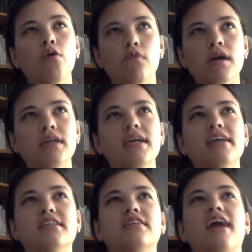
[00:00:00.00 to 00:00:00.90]
word
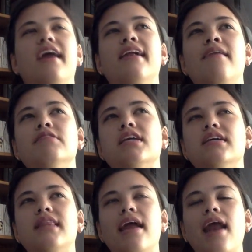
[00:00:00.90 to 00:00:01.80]
yesterday that I was
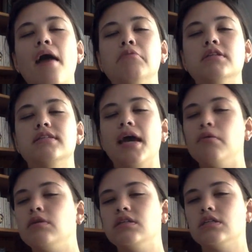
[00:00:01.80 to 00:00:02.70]
thinking that I would say
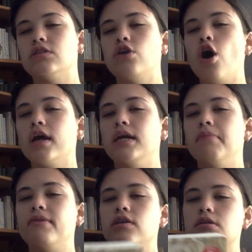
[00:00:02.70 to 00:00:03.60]
when just talking
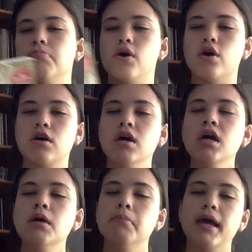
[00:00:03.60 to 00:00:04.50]
about this book,
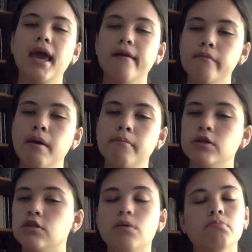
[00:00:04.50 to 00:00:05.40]
but I can't
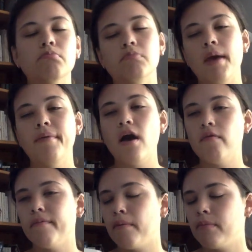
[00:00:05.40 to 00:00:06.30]
remember, so maybe I'll
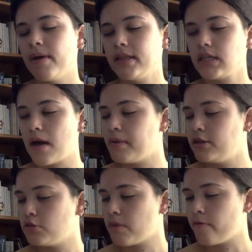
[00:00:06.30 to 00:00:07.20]
remember by the time I
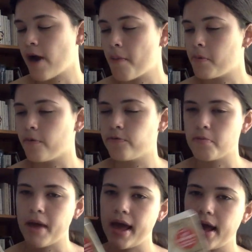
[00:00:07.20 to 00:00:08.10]
do my wrap-up for
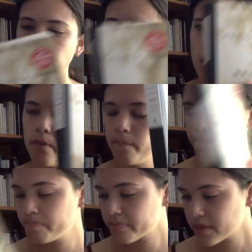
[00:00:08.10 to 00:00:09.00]
May, I don't
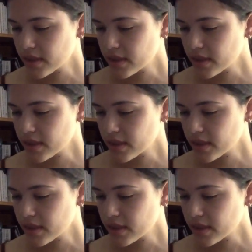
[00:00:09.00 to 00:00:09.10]
know.